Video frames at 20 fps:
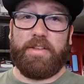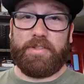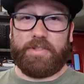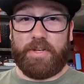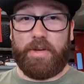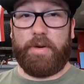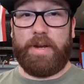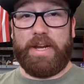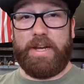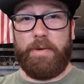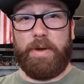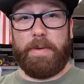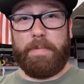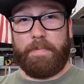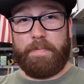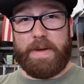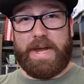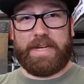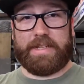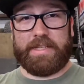So anyway,
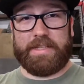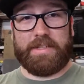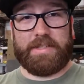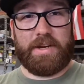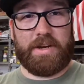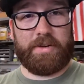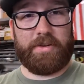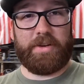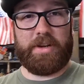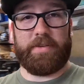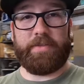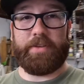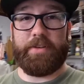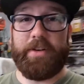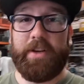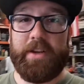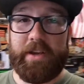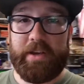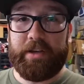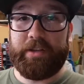back to the tonneau cover.
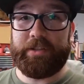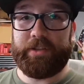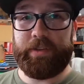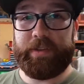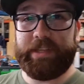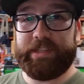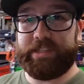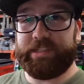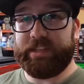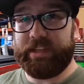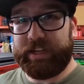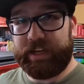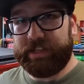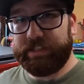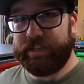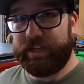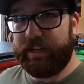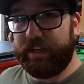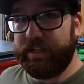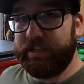So this, like I
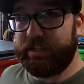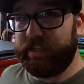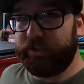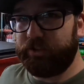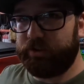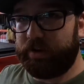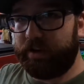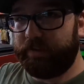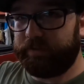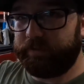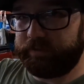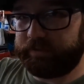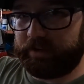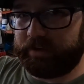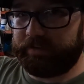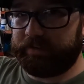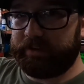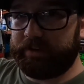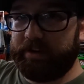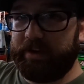said, is a tri-fold
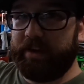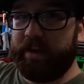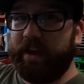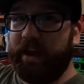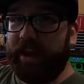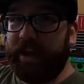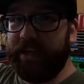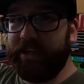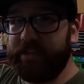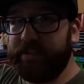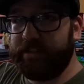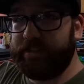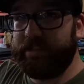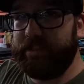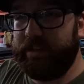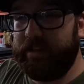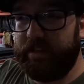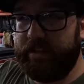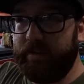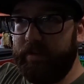cover. It is
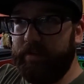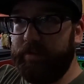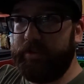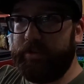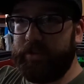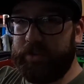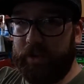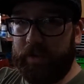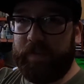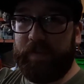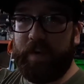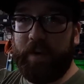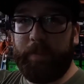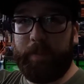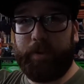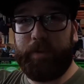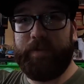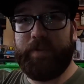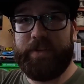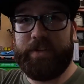so far
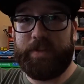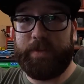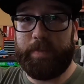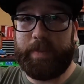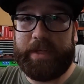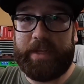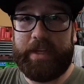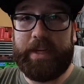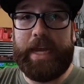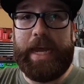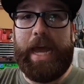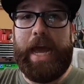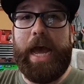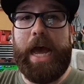proven to be